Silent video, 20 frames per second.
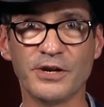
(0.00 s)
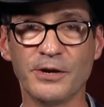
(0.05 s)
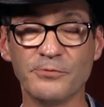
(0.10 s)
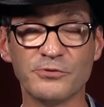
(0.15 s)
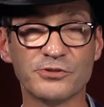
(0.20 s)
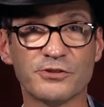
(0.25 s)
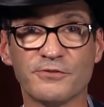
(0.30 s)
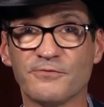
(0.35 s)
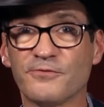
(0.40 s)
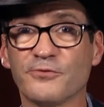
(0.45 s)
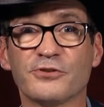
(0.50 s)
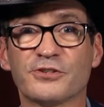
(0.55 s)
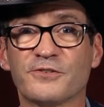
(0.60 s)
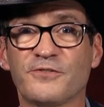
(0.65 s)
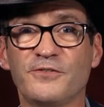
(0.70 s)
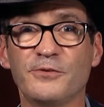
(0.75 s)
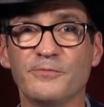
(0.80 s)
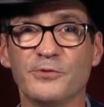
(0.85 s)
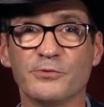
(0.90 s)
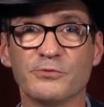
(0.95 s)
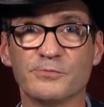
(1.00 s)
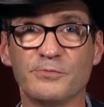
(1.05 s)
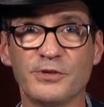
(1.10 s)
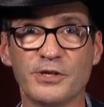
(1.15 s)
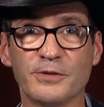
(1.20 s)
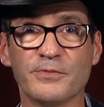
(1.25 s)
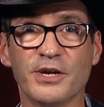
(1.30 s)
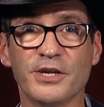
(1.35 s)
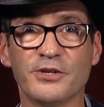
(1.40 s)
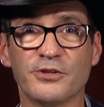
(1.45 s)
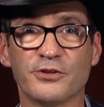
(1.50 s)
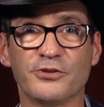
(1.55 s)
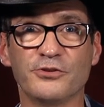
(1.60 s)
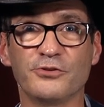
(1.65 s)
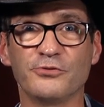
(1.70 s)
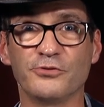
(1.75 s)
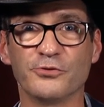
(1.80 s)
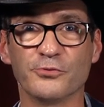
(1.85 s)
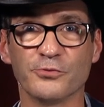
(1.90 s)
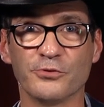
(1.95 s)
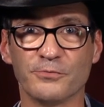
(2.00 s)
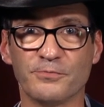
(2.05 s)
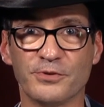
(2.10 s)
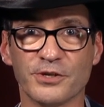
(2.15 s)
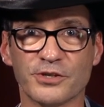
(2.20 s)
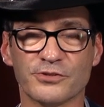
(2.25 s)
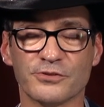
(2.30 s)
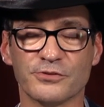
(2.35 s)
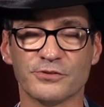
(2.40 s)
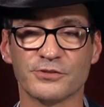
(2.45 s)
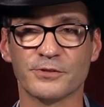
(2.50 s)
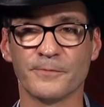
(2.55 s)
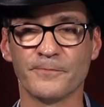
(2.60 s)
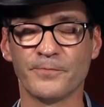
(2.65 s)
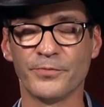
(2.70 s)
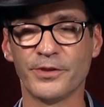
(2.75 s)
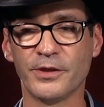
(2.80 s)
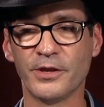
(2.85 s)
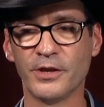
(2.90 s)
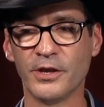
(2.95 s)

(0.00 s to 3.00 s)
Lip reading: It was the first film that was being made at the New World Pictures.